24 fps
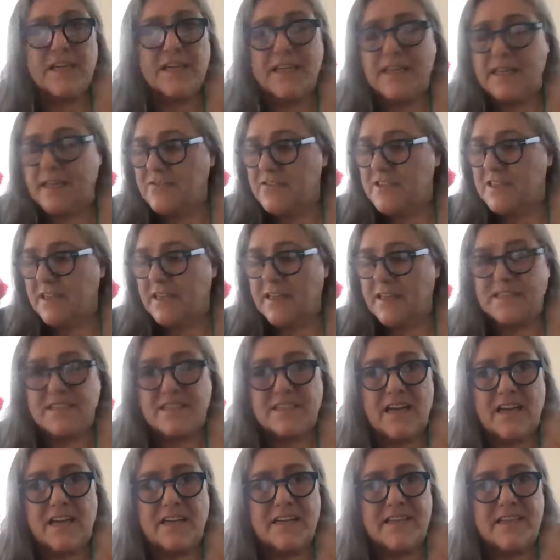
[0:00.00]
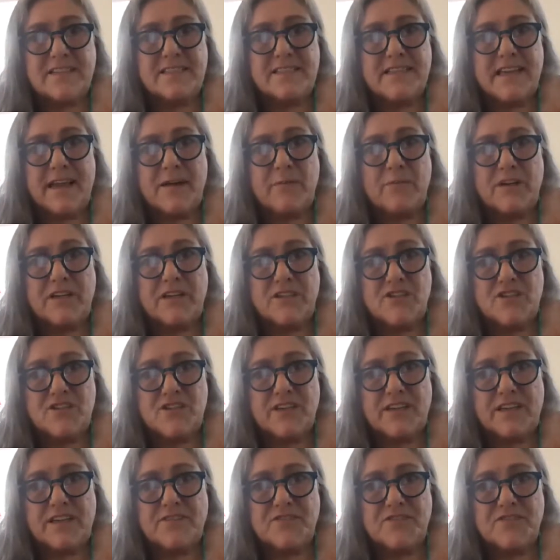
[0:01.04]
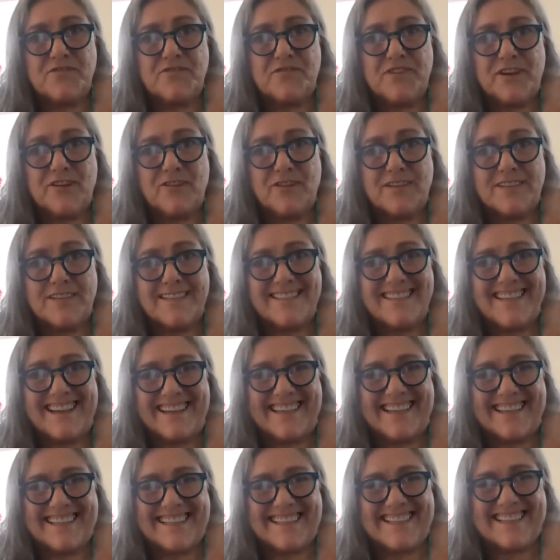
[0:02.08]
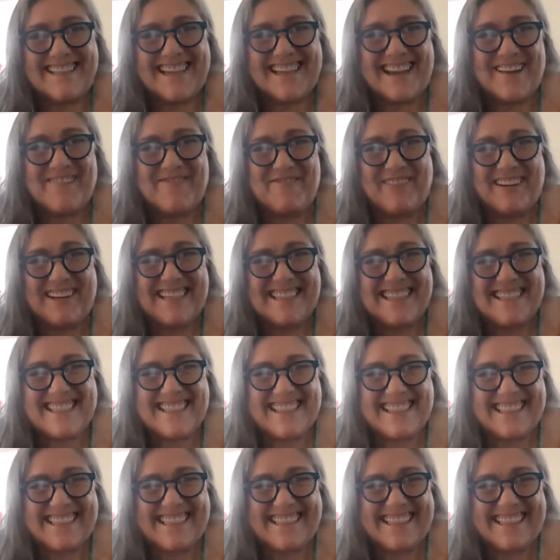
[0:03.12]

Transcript: gives it a suck it sandwich. She gives fear a suck it sandwich.